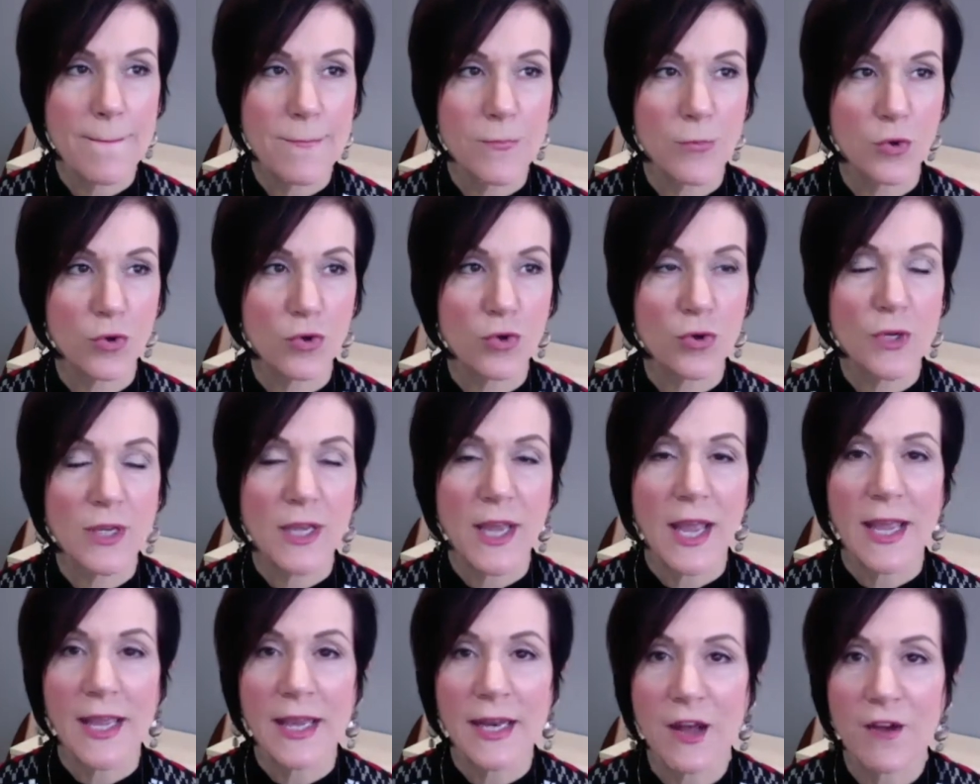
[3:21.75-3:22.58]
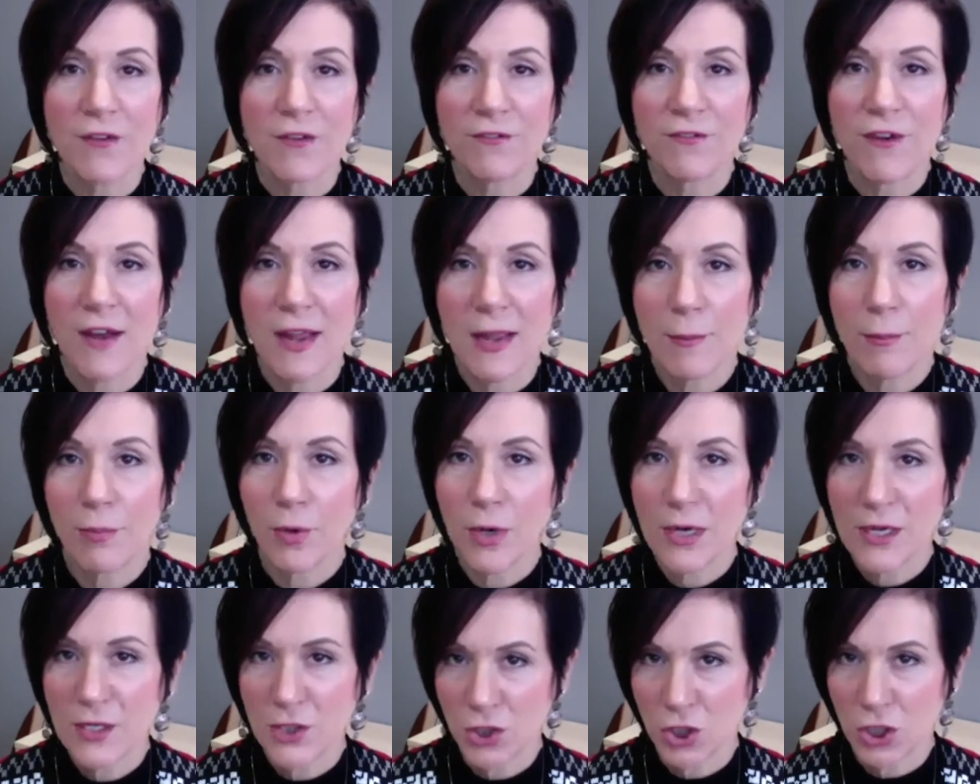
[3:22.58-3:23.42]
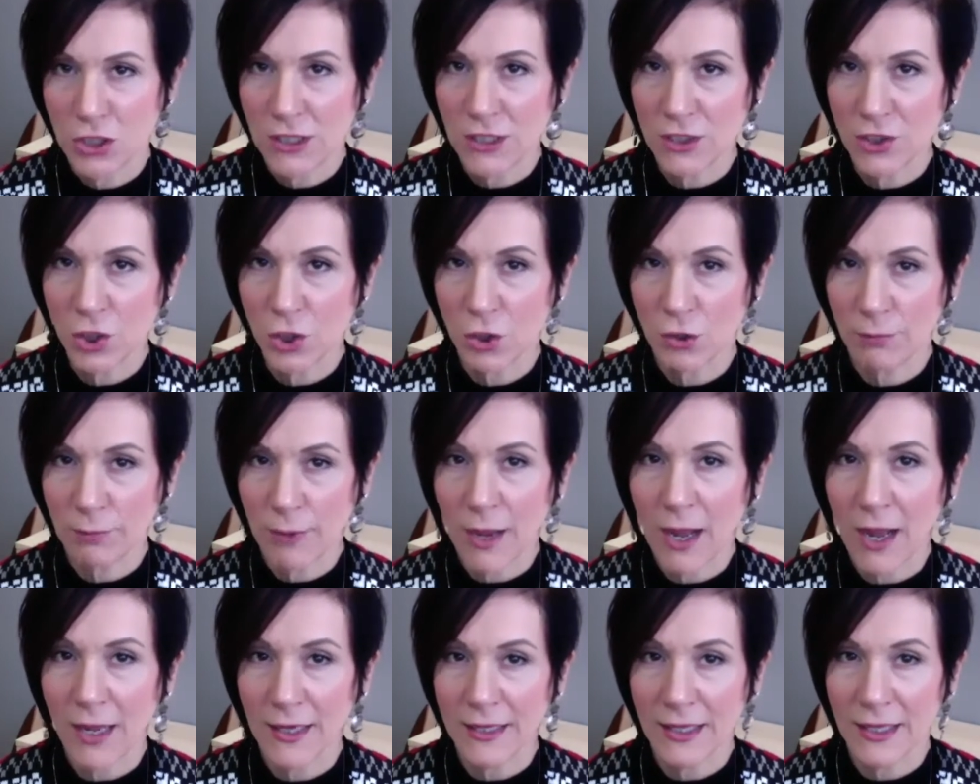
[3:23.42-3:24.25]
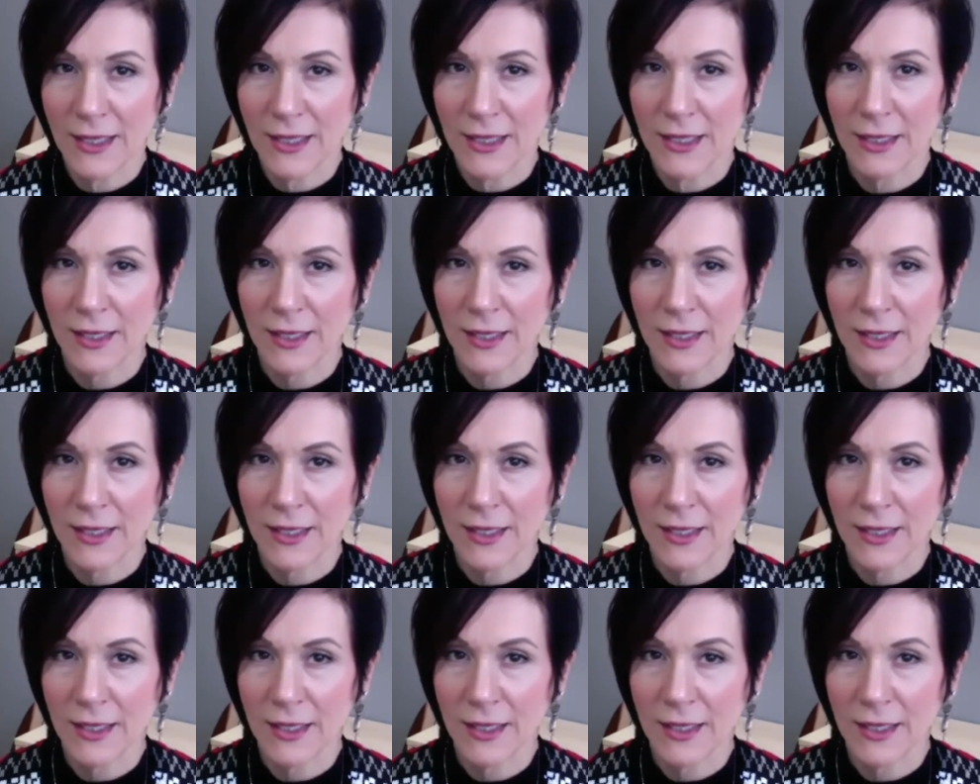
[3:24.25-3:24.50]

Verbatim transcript: create a vibration in your body.